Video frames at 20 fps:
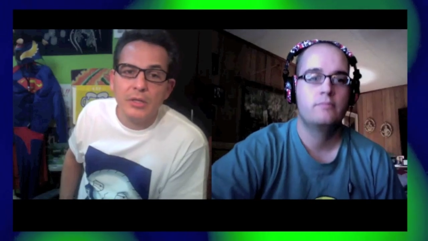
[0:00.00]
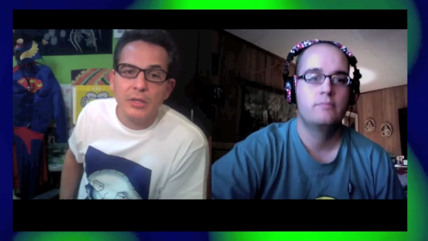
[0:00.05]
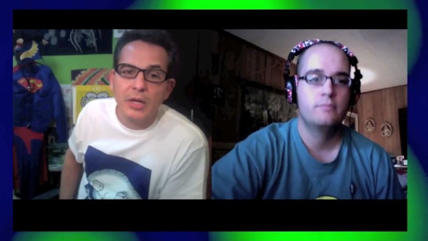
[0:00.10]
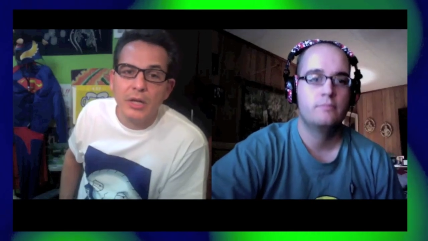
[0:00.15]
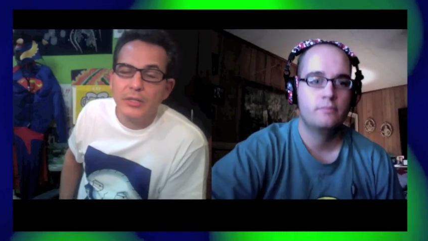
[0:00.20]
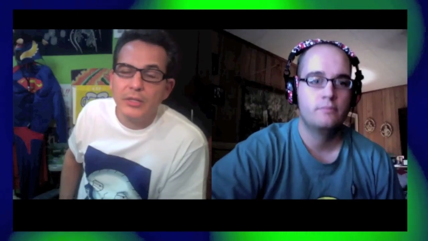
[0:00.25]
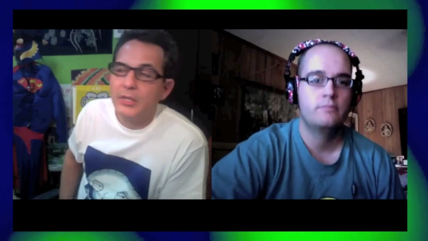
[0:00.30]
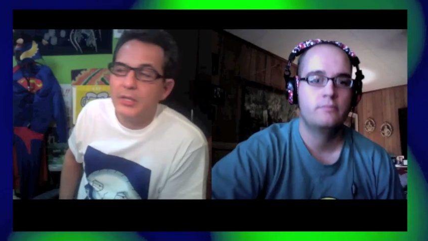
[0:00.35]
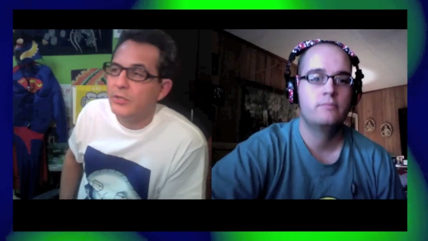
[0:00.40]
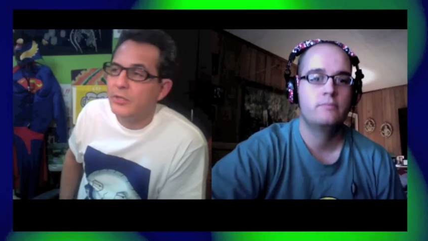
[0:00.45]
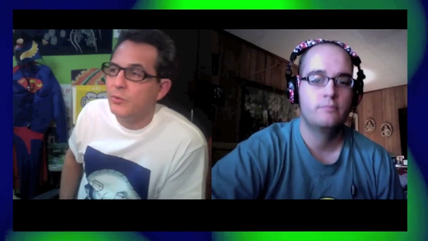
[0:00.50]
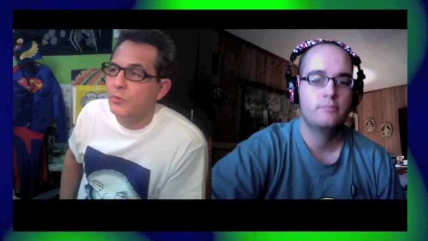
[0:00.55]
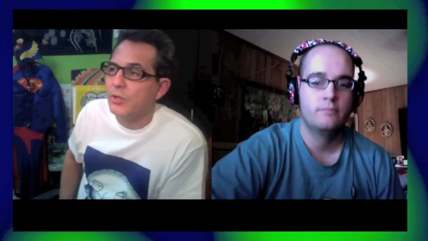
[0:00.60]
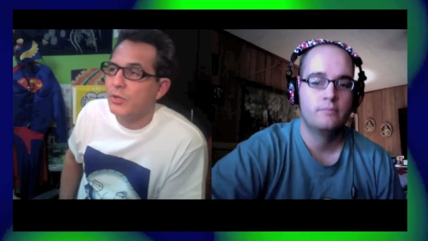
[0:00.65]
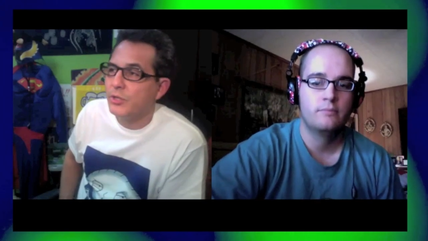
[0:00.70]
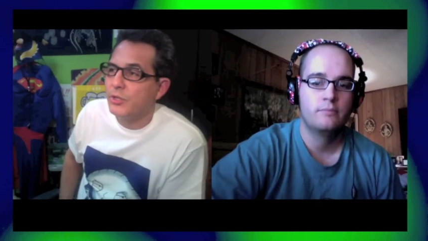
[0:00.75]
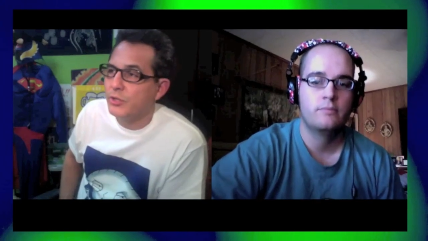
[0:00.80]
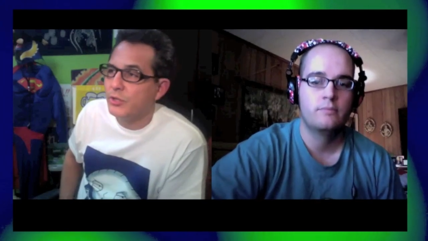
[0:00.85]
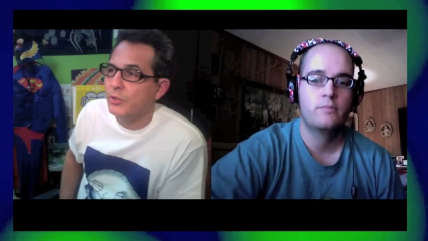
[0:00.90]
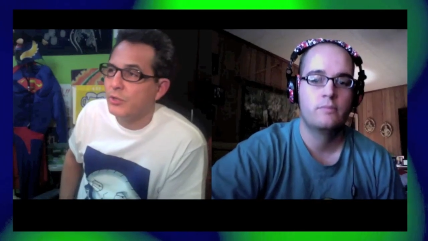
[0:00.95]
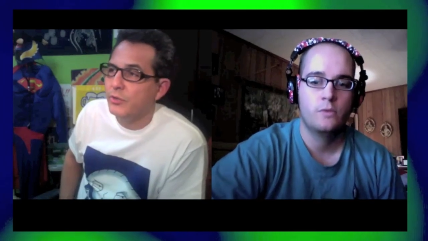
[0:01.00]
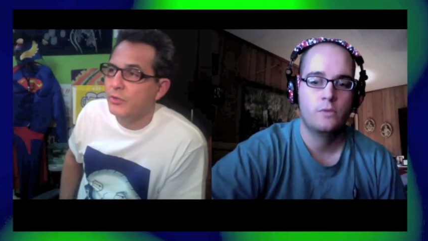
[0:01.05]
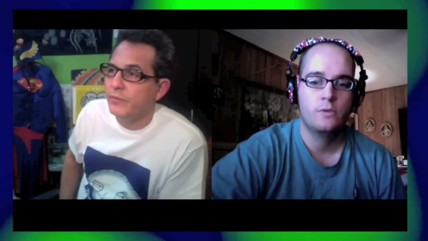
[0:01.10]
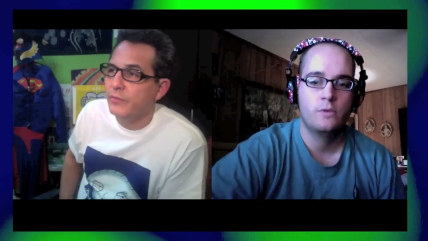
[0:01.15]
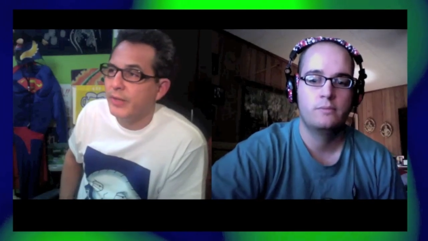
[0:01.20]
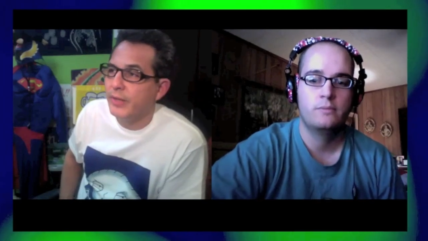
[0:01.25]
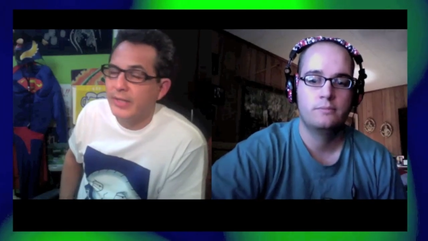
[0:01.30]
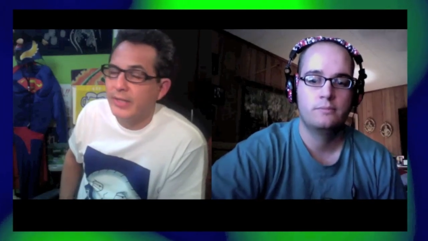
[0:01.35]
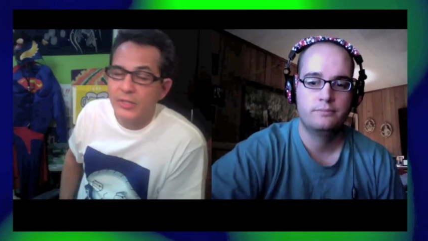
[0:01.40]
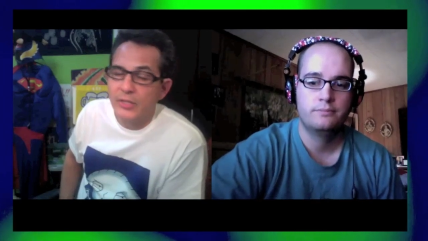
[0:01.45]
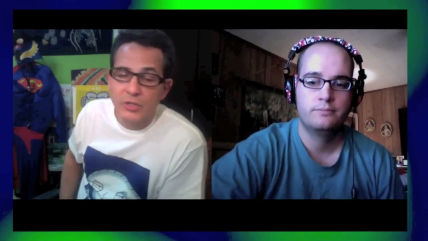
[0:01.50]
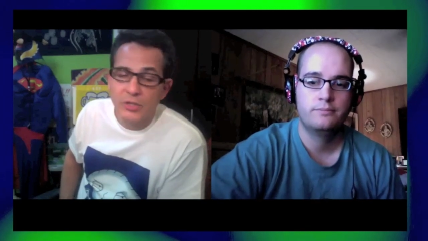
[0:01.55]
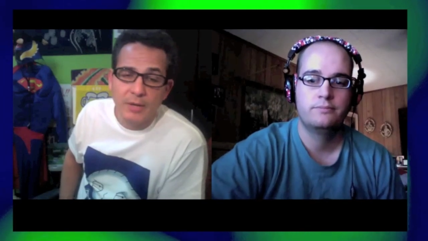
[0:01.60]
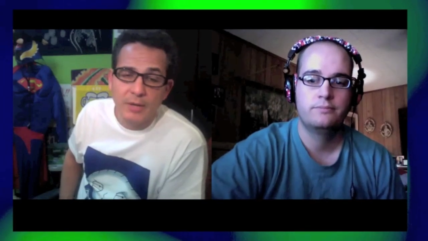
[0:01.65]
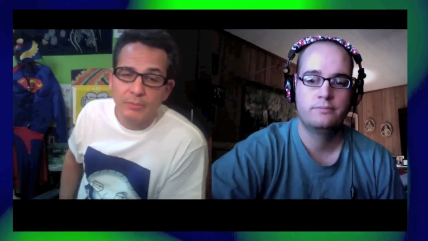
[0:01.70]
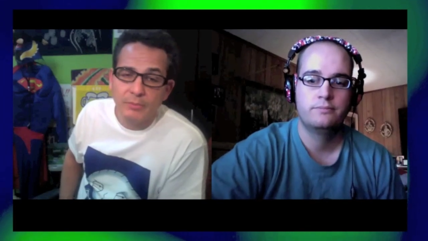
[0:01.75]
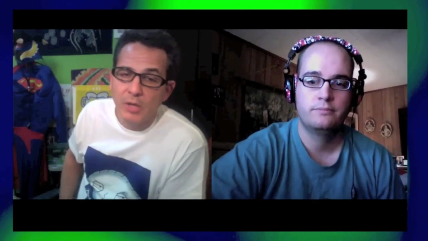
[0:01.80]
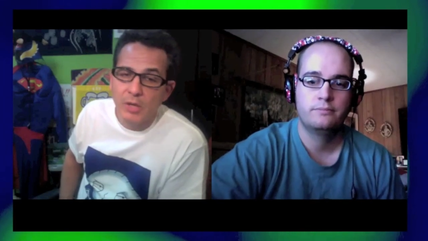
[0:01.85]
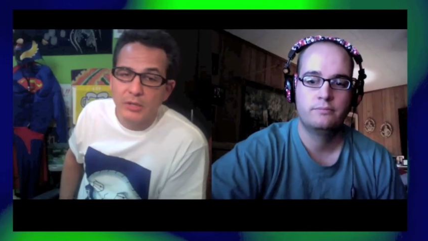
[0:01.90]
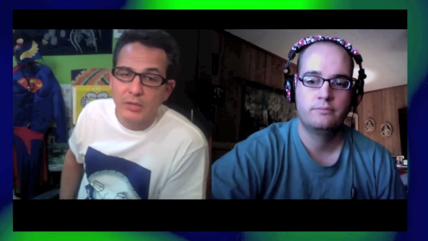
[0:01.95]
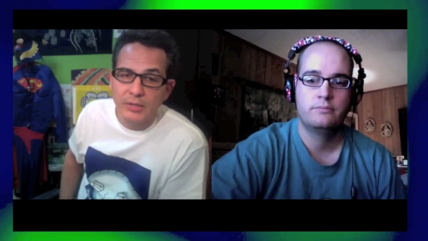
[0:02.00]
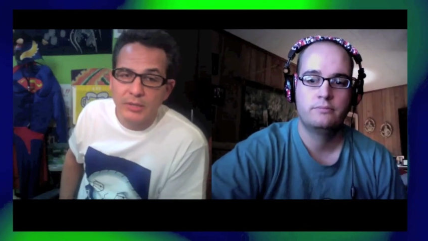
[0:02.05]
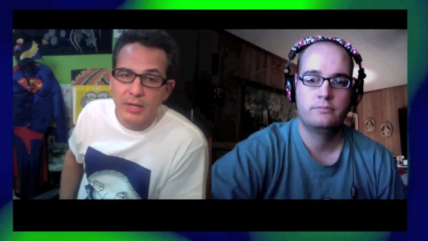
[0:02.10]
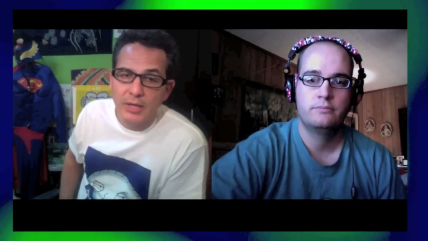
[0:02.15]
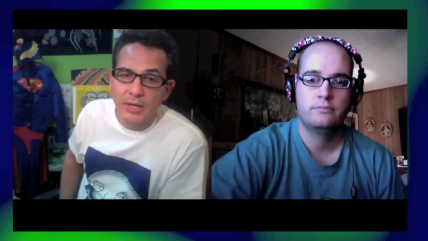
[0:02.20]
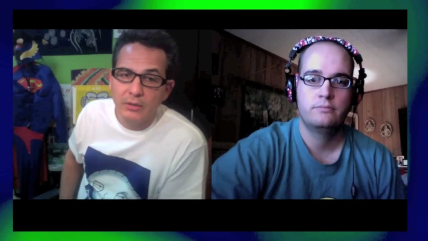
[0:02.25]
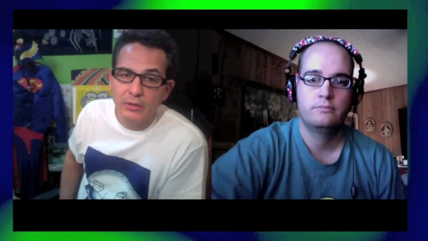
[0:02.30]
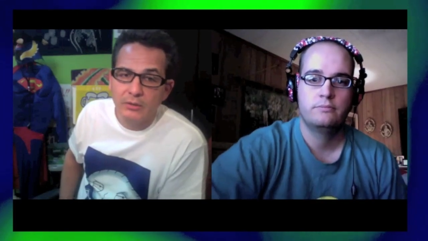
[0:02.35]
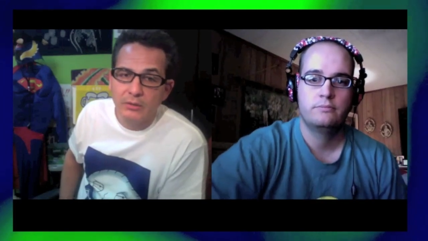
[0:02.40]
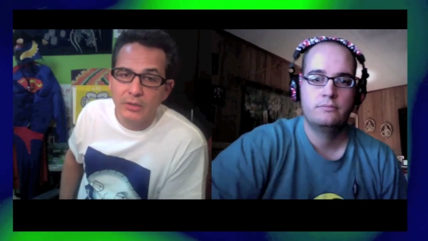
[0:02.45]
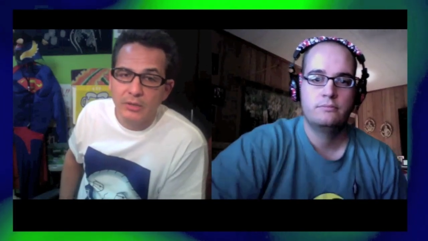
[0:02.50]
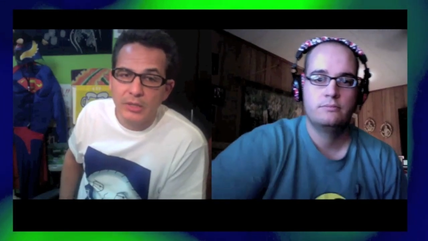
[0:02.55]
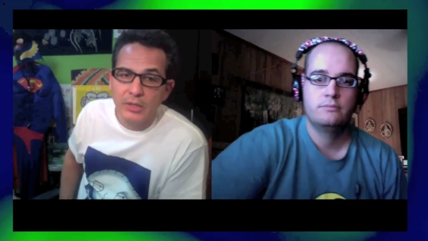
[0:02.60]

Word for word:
Speaker 1: until you are sure you've got that job locked down.